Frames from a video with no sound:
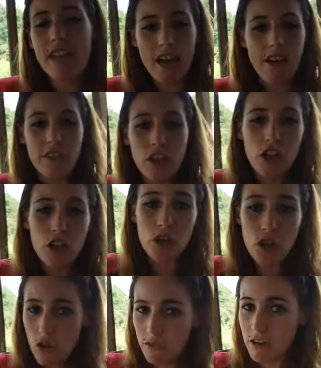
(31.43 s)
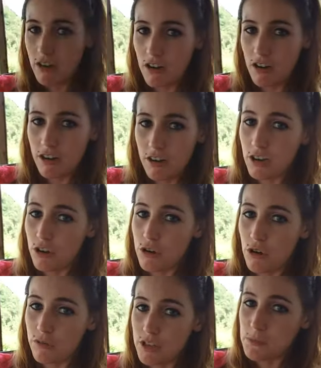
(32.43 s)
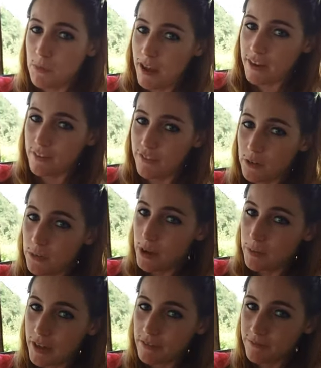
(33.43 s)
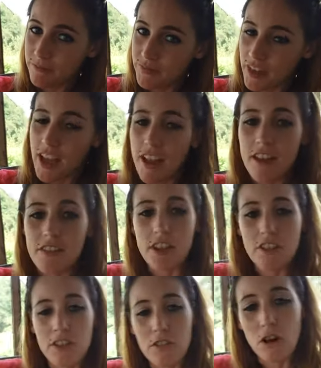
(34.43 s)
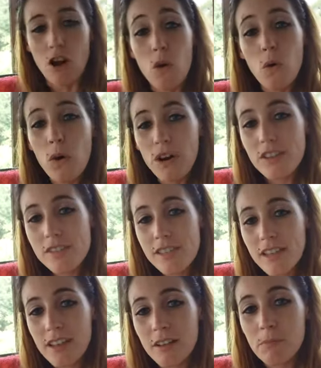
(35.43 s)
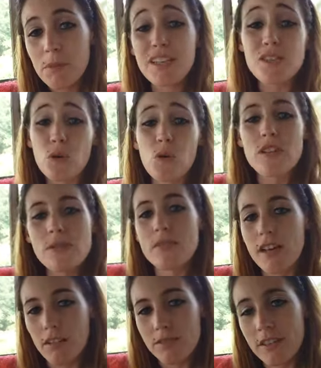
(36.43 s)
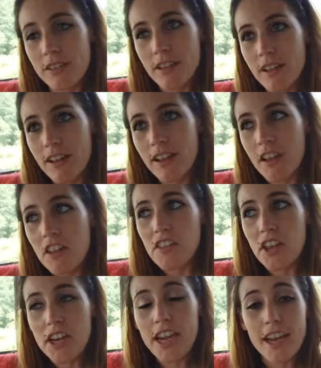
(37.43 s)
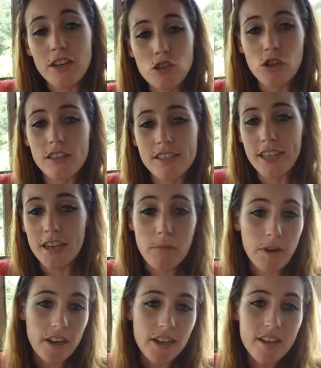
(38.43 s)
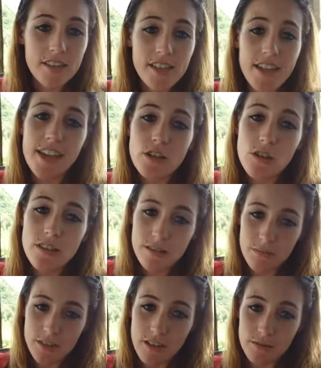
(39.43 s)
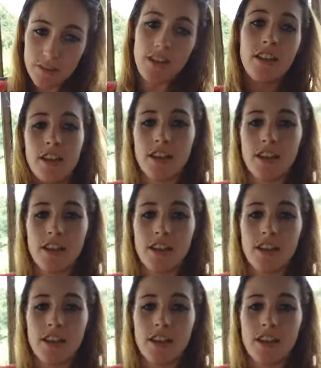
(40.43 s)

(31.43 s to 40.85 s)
have no regard or no respect for women. They think they're all whores because they're whores themselves. They can't trust anybody because they can't trust themselves.